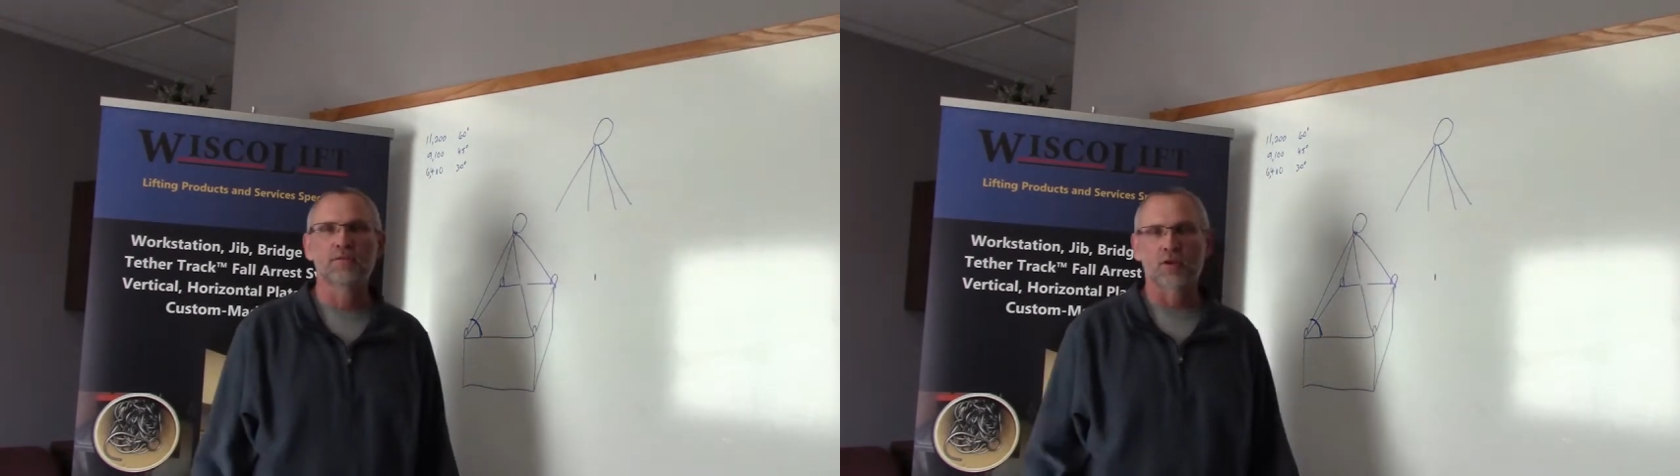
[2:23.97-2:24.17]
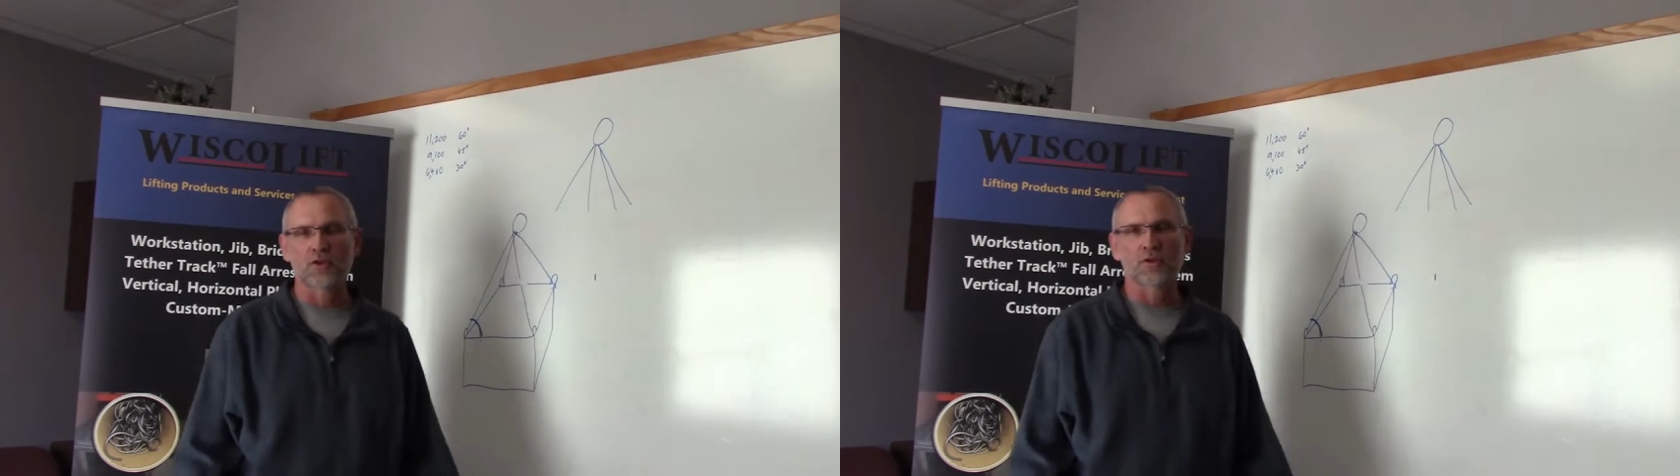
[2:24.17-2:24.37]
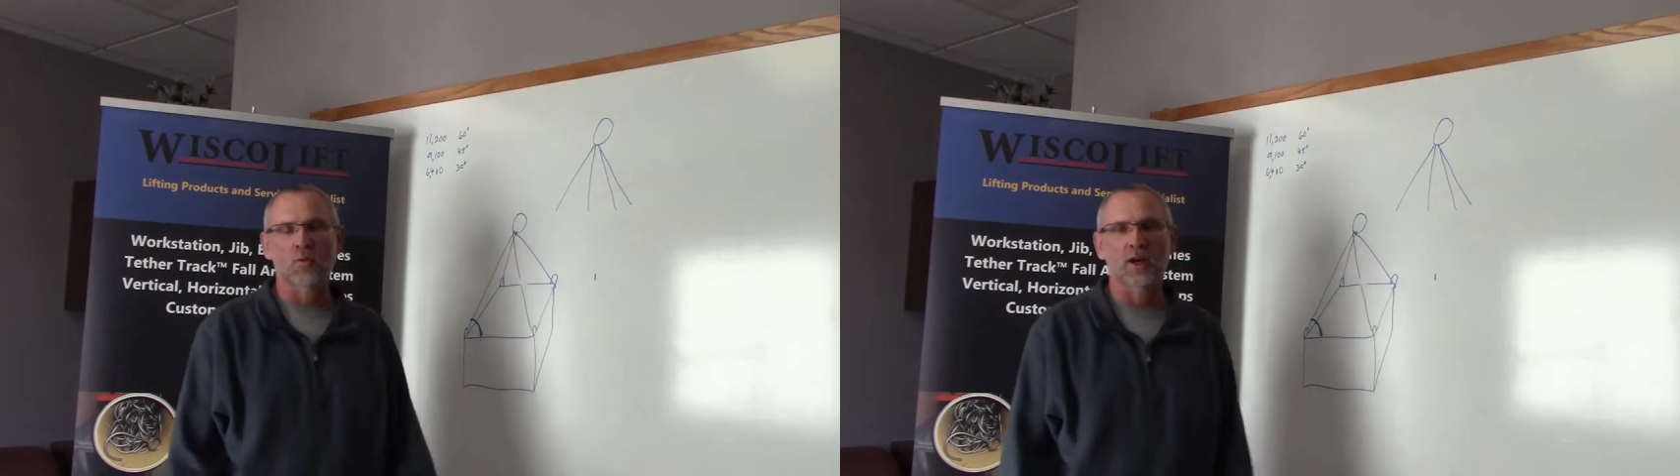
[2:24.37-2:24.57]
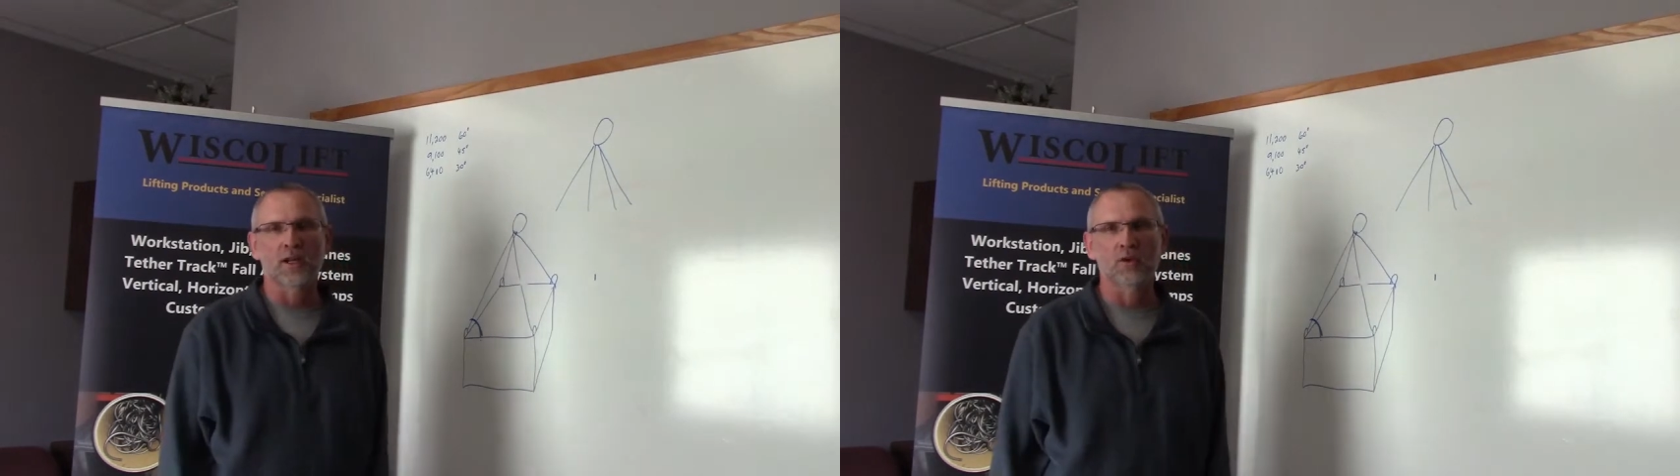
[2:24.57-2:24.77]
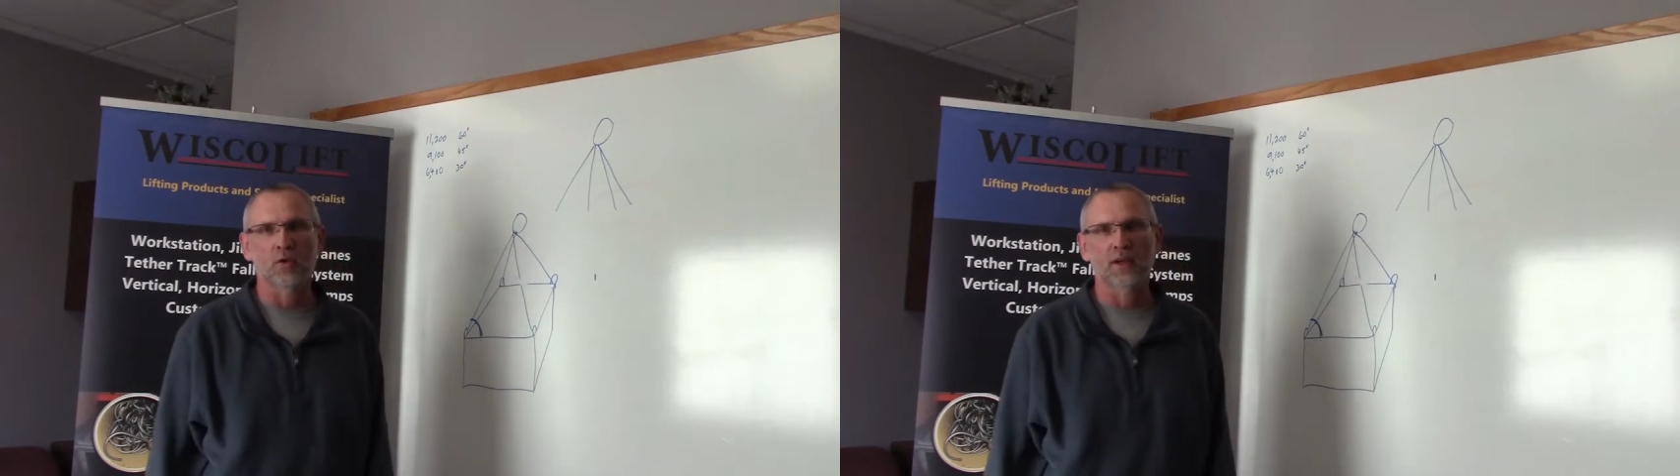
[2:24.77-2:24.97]
versus
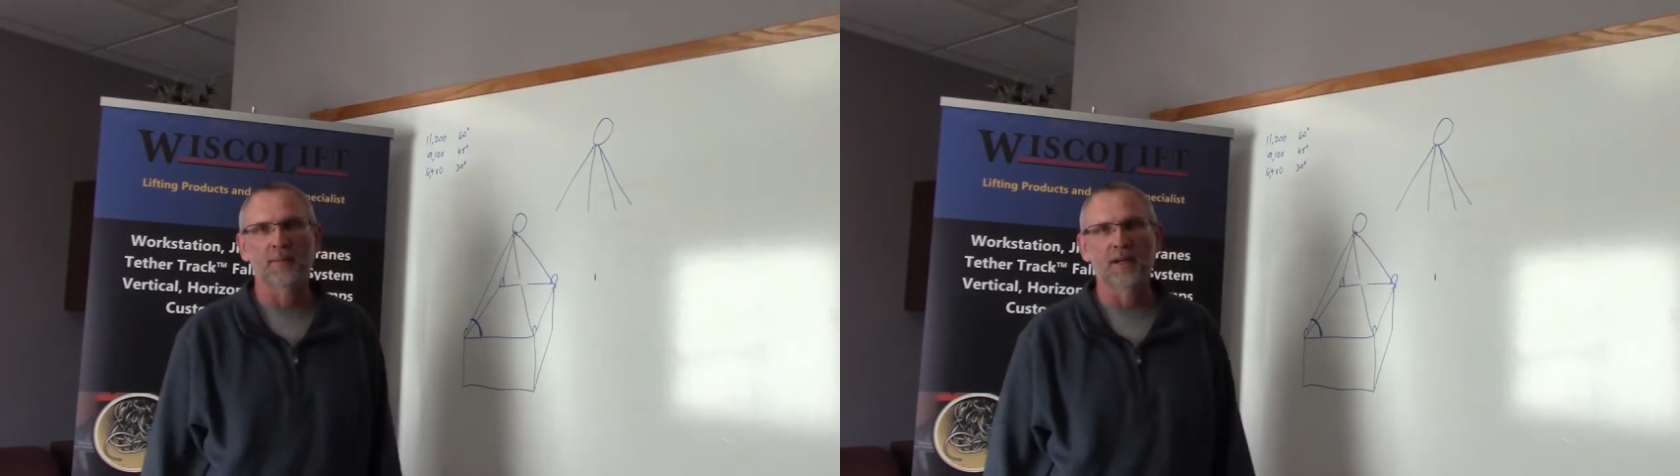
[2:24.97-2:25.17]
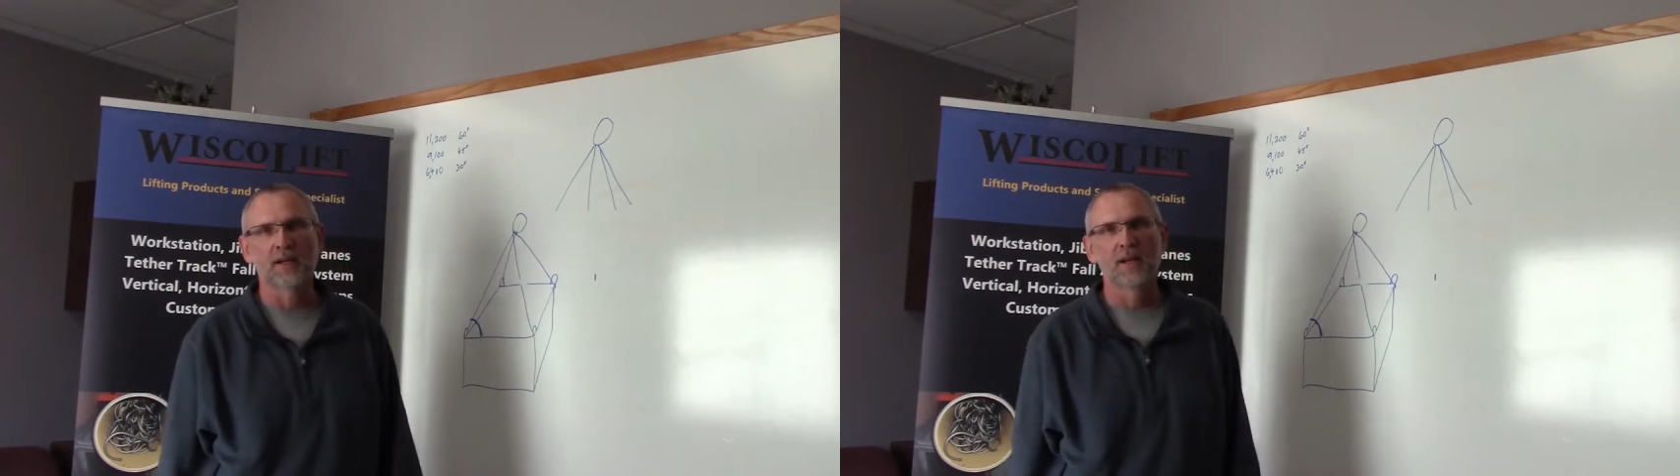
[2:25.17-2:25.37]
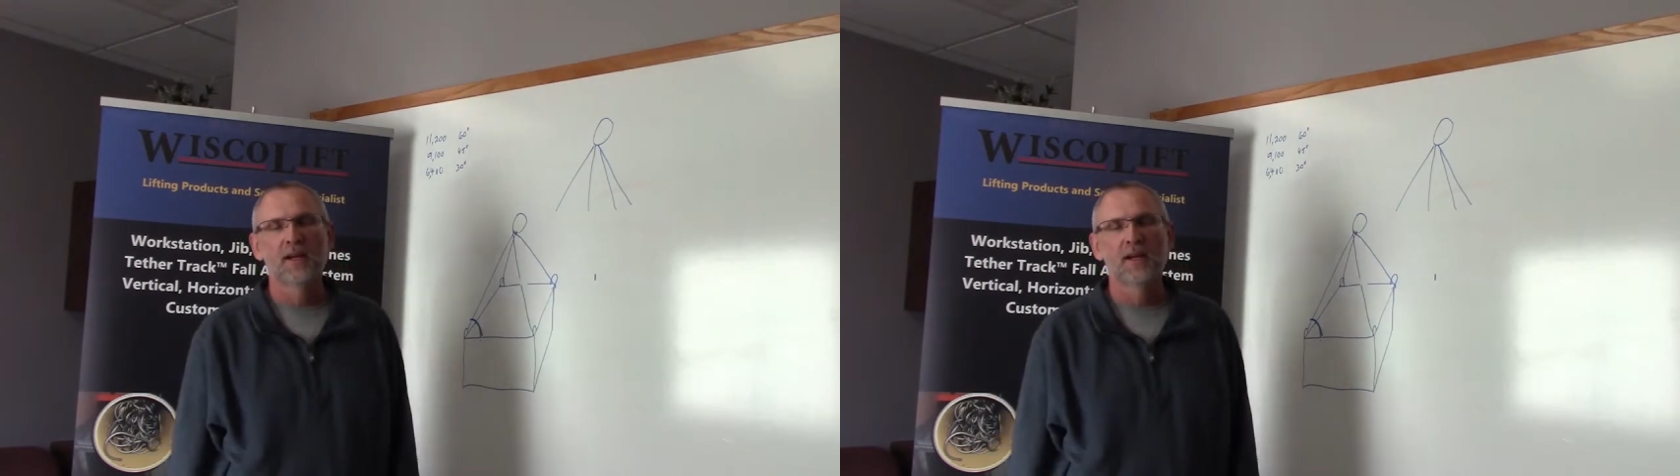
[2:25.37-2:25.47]
working load limit.